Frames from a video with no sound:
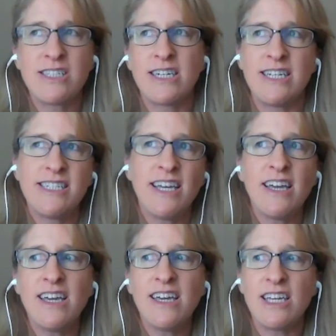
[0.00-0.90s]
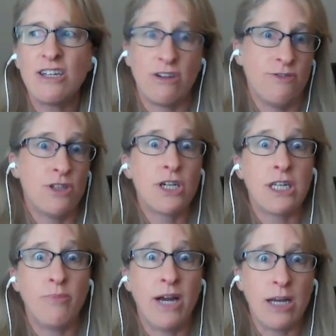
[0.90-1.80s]
it going to take? You know, and if you're looking
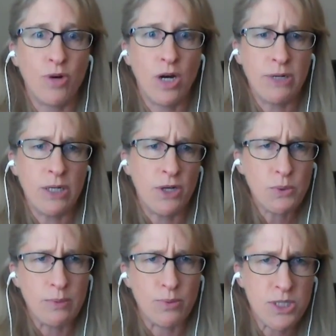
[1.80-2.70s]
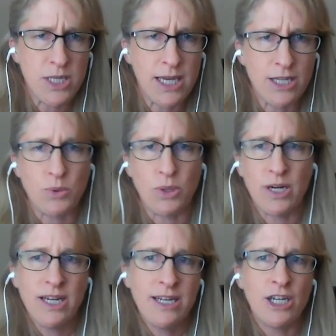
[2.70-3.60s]
at buying a property, well, 3%, or,
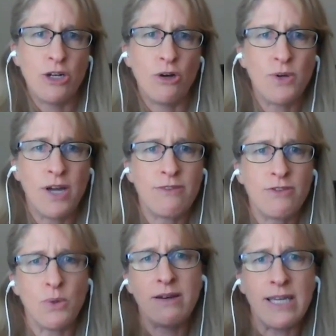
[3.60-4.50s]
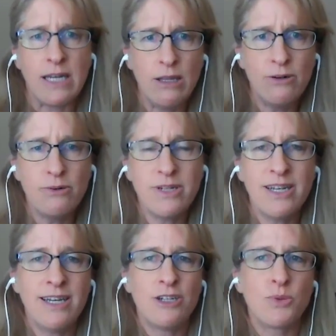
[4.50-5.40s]
you know, do I have to go out and get a loan,
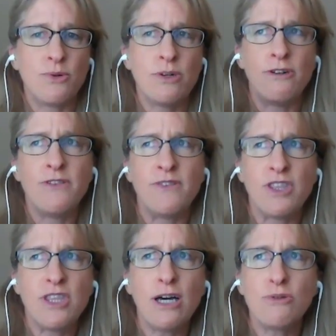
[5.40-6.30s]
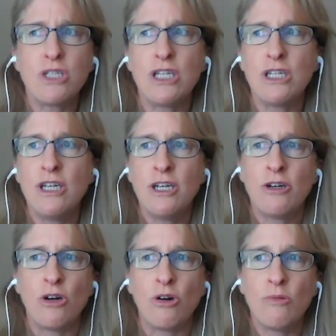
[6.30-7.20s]
250000
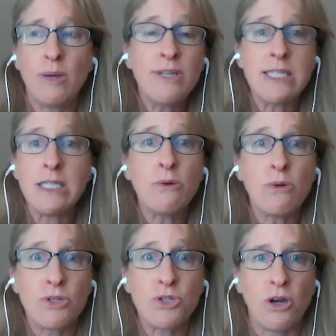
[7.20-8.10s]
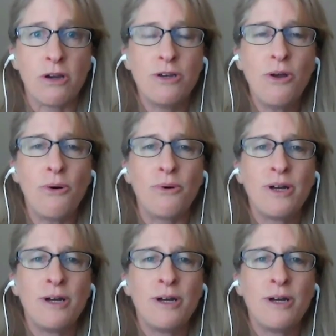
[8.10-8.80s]
or maybe it's zero to start. No,